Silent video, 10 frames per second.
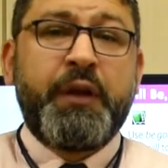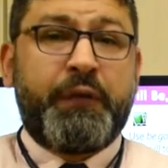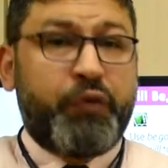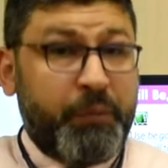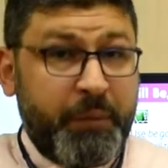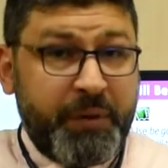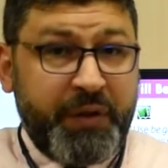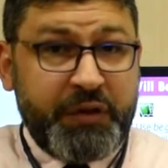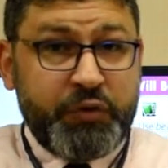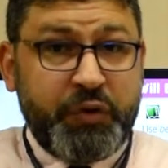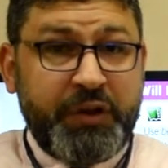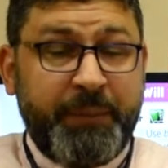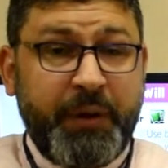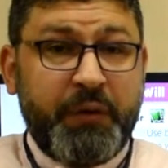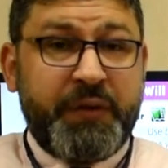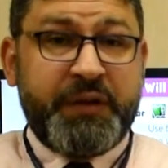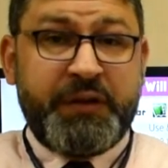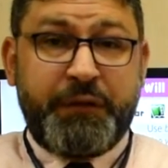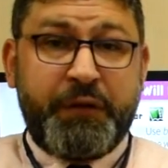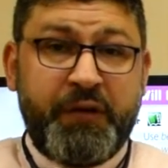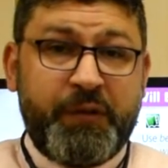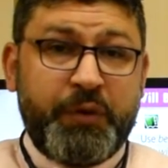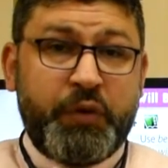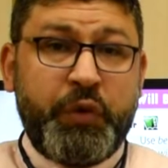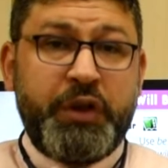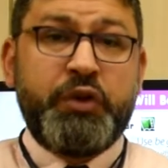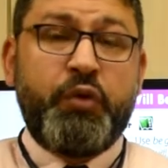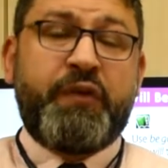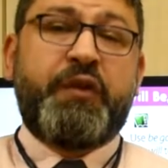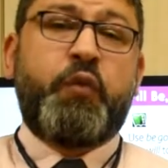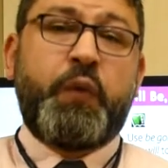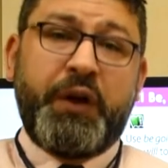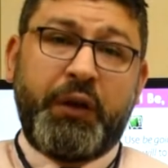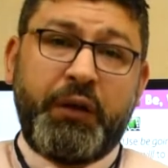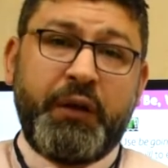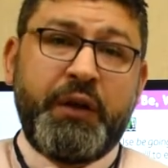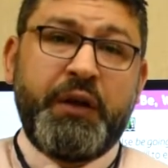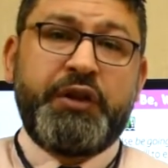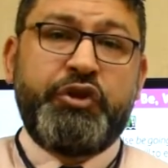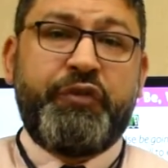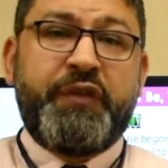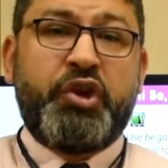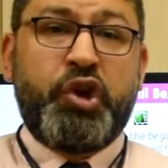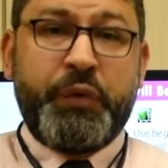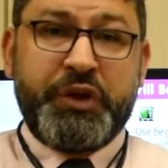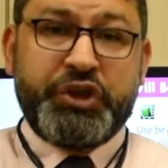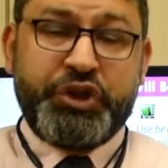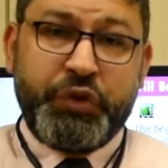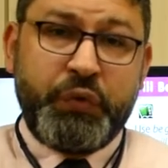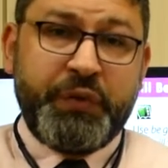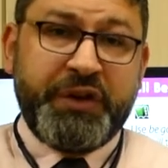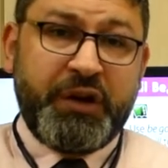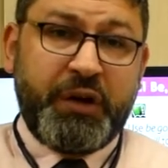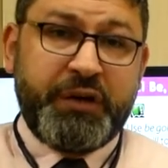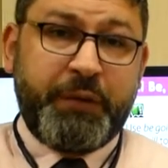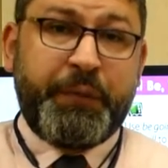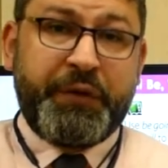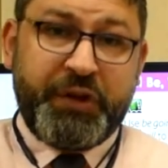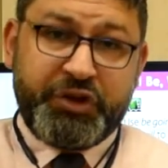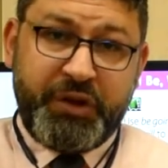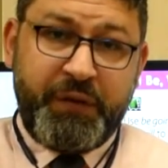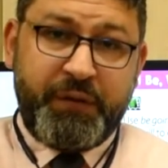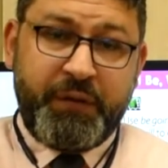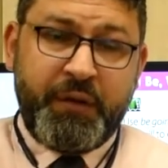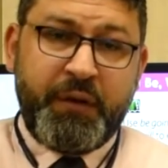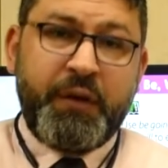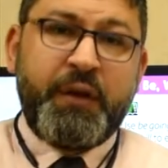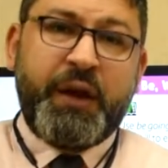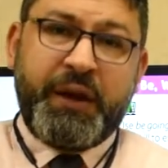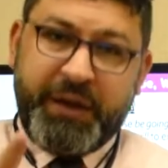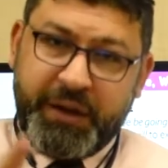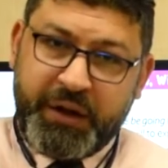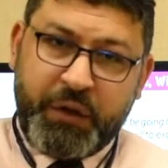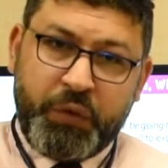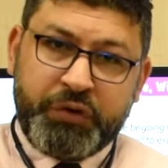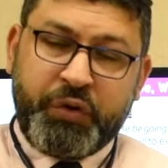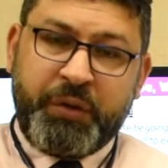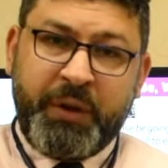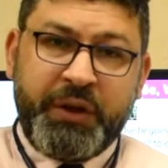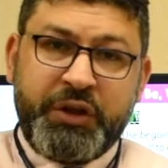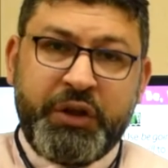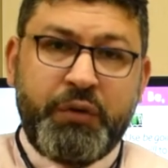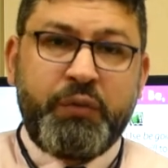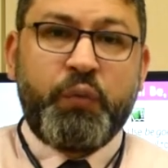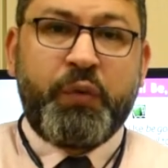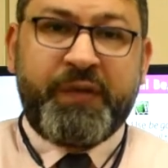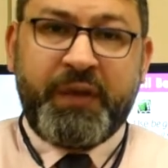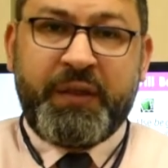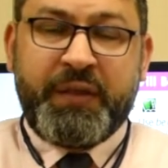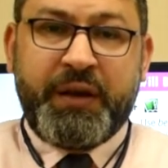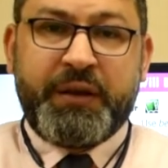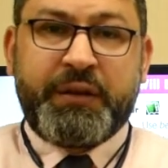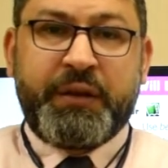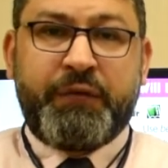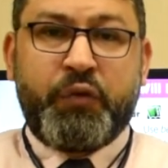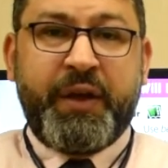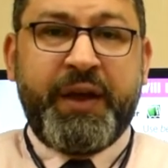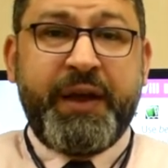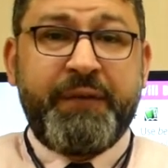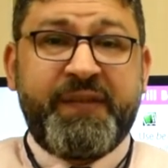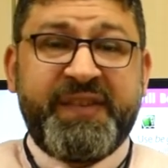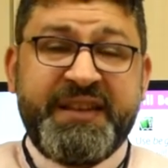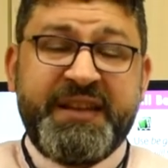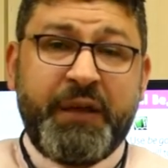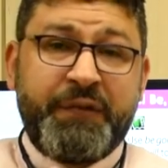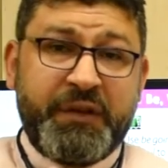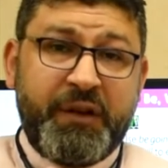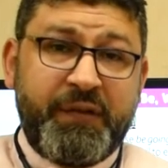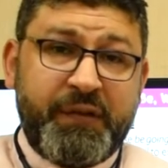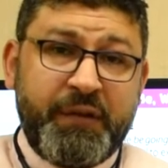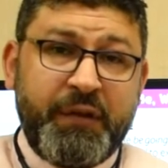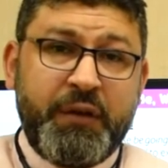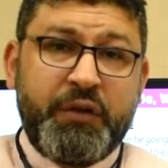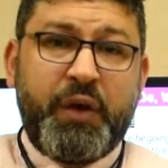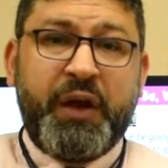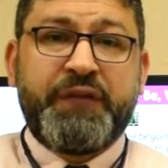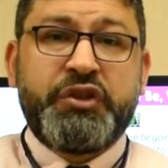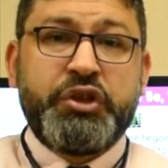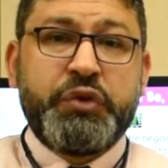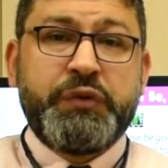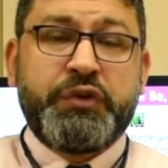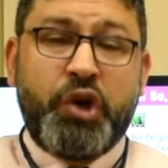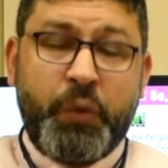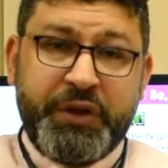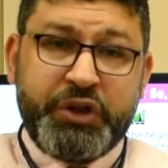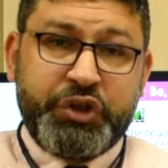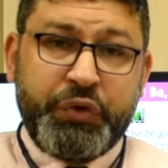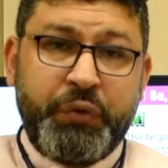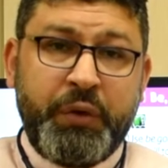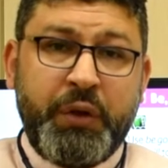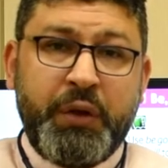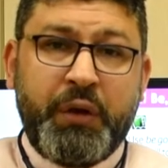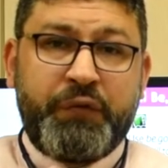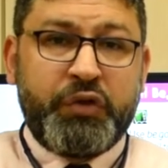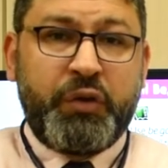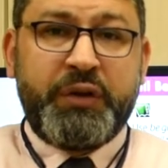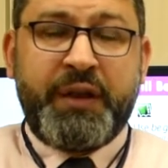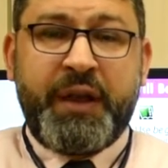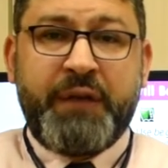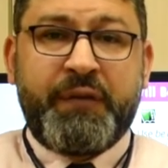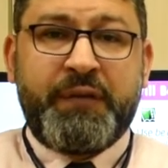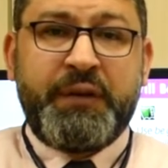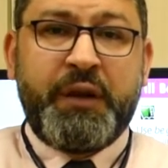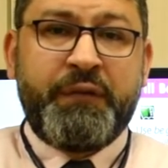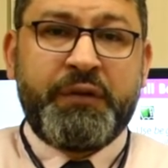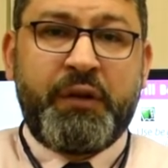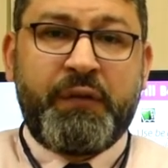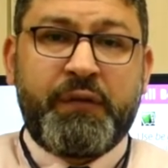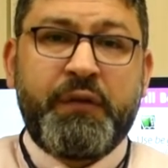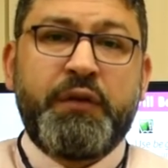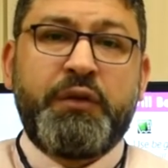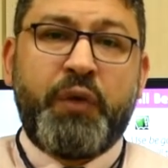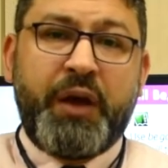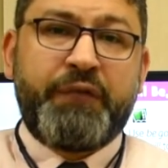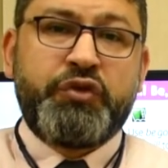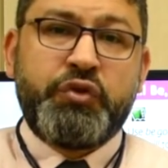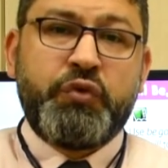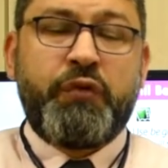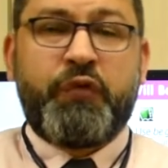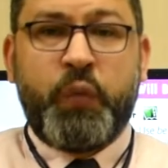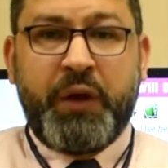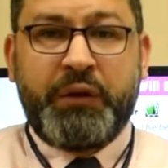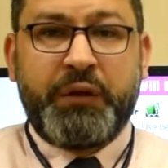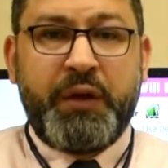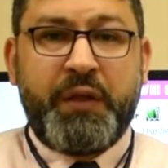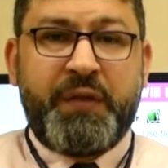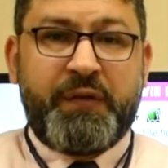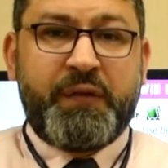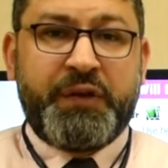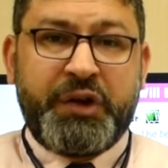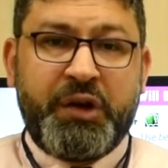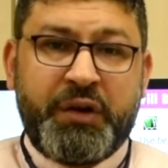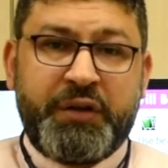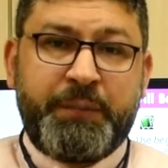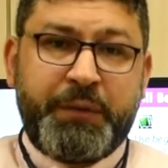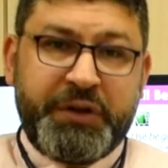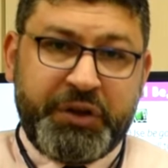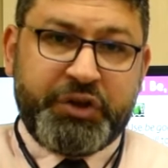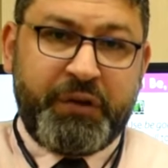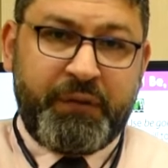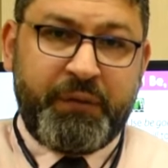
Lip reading: If you remember that, we talked about the difference between using will, using going to regarding predictions. Again, I want to remind you, we said that if you have seen evidence, you have to use going to. If you don't have a seen evidence, you have to use will. This is regarding predictions.